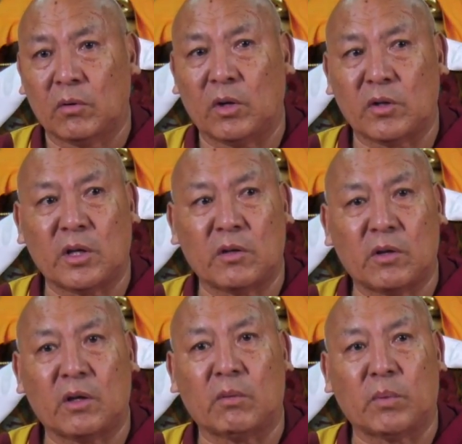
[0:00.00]
So as I
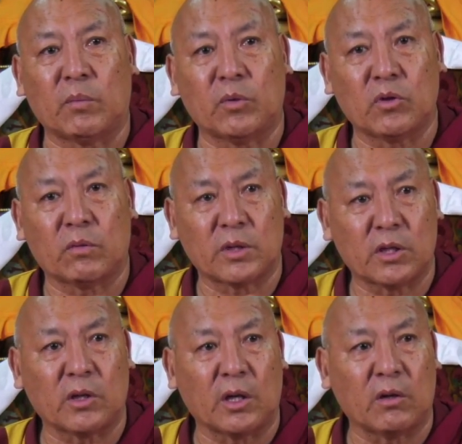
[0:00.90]
said, the purpose of
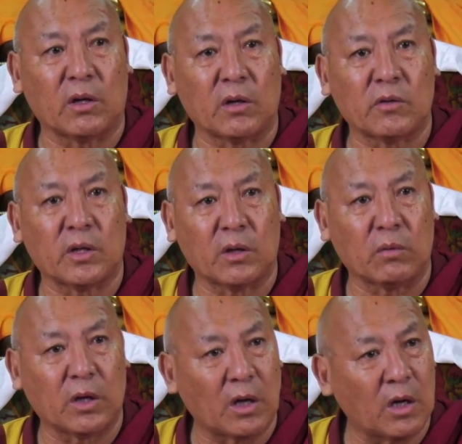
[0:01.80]
such gathering is that
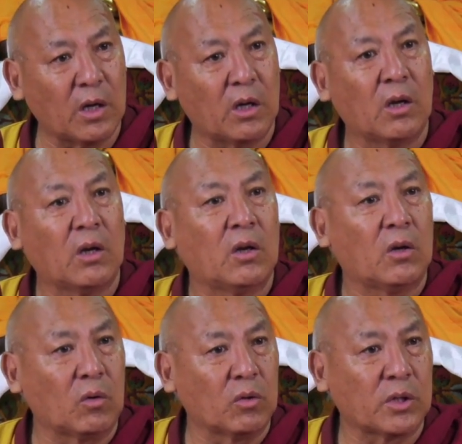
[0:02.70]
we really
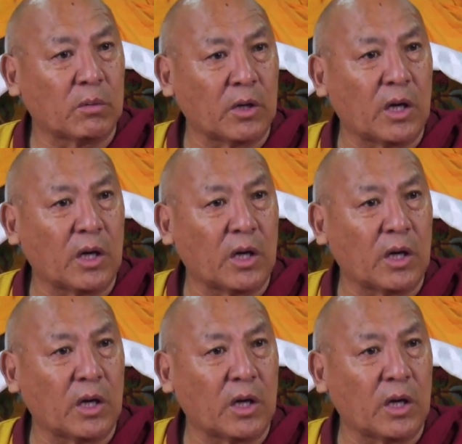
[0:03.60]
do something.